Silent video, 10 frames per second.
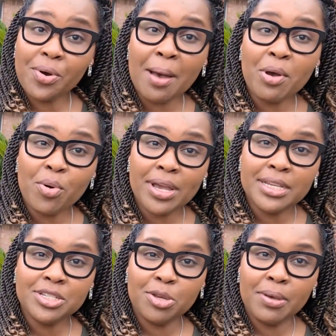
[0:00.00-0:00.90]
I'm going
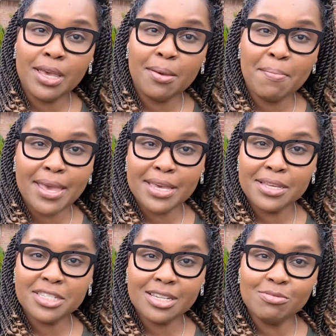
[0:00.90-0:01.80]
to be making
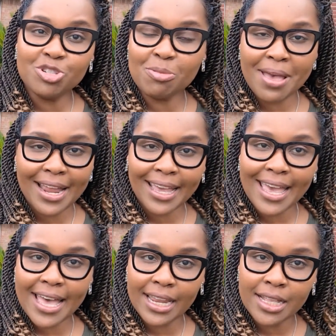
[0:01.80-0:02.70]
some dramatic
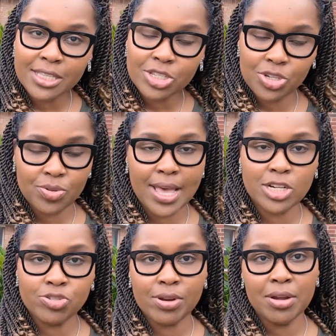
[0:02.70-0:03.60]
edits to that
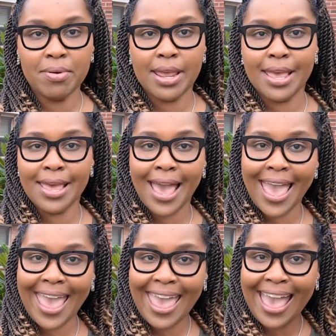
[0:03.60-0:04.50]
tree ring,
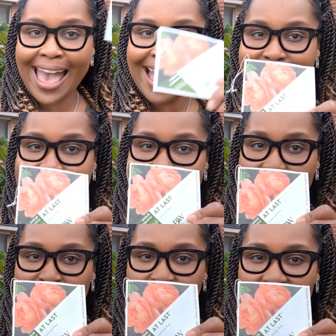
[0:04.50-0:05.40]
and
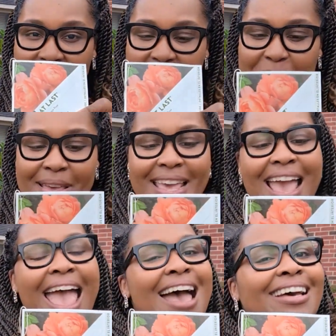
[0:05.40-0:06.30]
I'm going to be
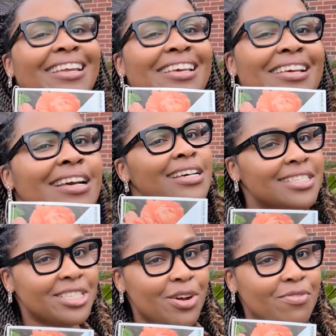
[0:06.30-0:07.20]
adding
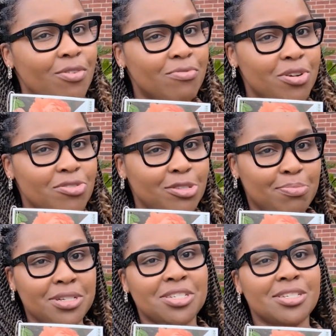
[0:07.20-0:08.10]
several rose
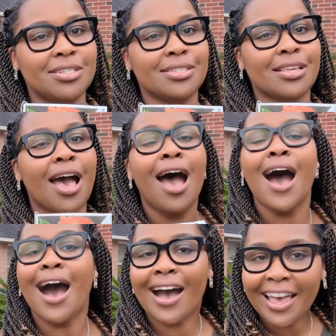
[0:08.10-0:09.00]
bushes.
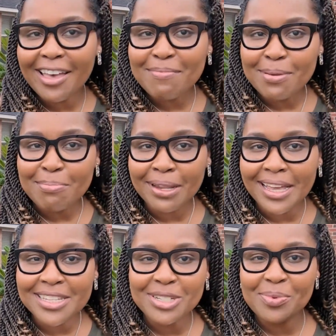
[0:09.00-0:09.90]
I have been
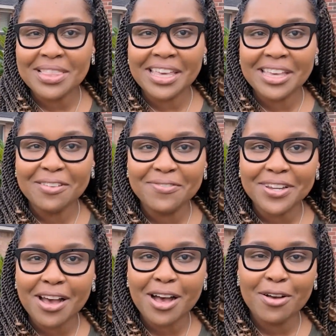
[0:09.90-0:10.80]
blessed with the gift
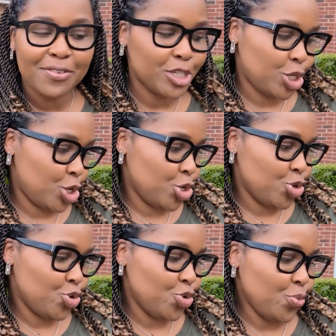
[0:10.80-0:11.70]
of
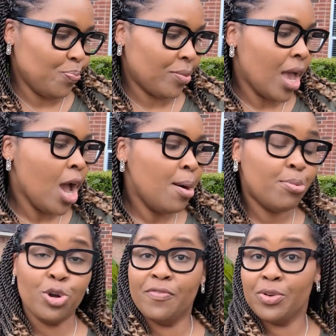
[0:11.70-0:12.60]
2
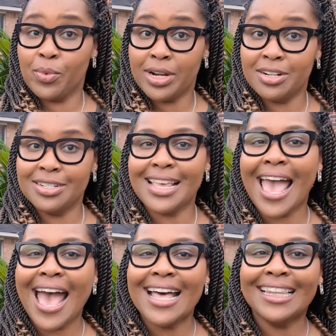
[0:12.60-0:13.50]
proven winners
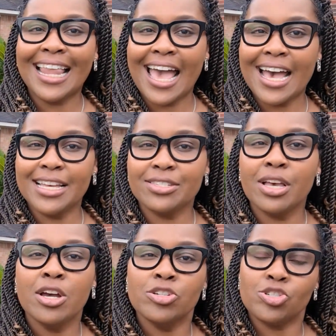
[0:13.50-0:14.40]
at last
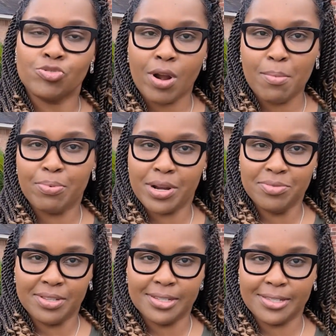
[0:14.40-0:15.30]
shrub
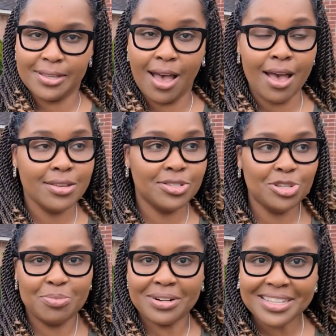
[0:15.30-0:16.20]
roses.
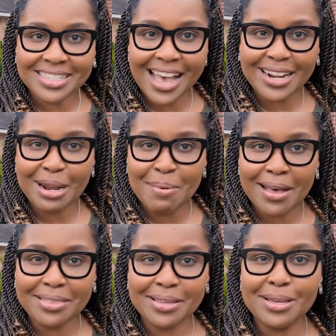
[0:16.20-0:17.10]
Super excited
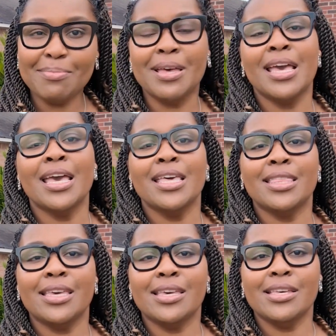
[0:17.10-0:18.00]
about them.
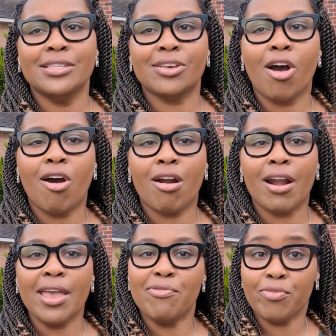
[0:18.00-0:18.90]
These are
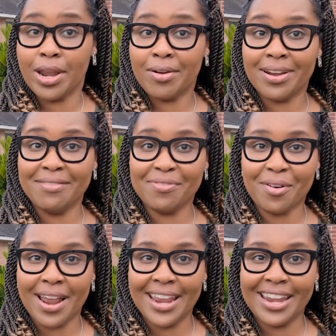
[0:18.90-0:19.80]
a fragrant
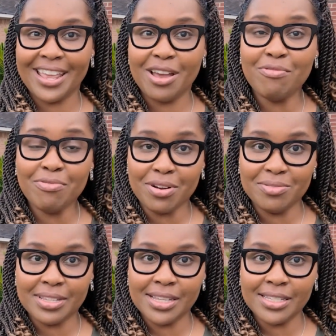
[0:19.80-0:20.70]
variety of
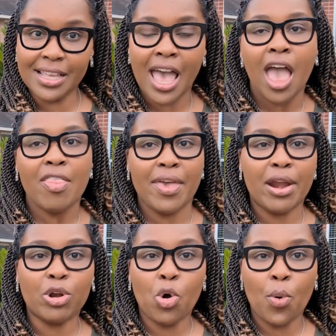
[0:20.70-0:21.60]
roses. They are
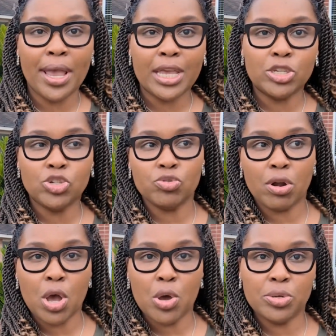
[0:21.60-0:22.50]
going to
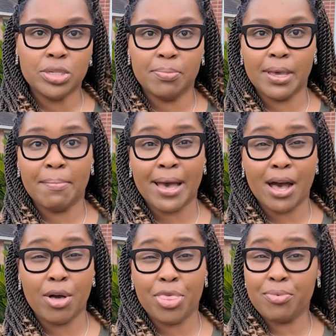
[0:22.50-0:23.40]
grow to be
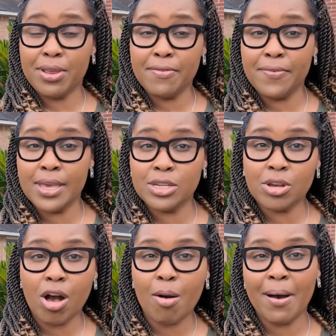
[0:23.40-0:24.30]
about 3 feet
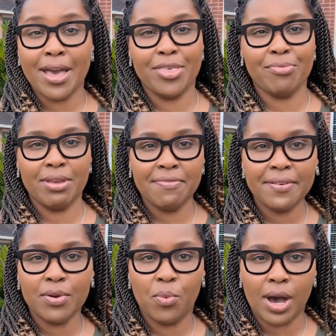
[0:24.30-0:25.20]
tall by 3
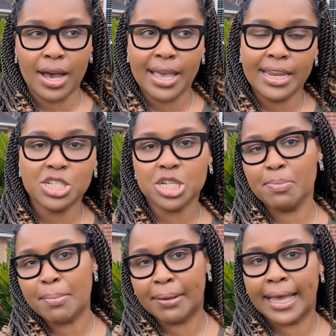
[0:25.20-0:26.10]
feet wide and should be
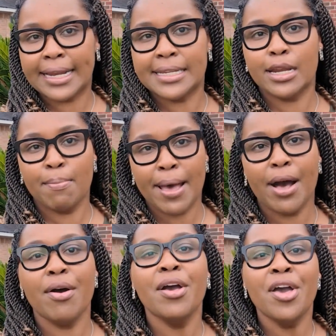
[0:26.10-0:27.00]
planted
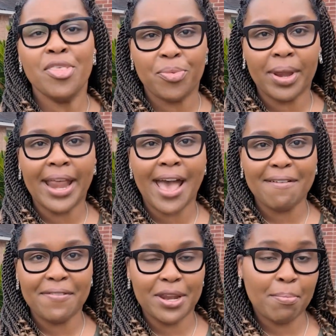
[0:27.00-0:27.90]
about 3.5
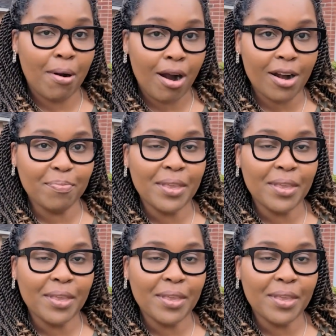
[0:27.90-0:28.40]
feet apart.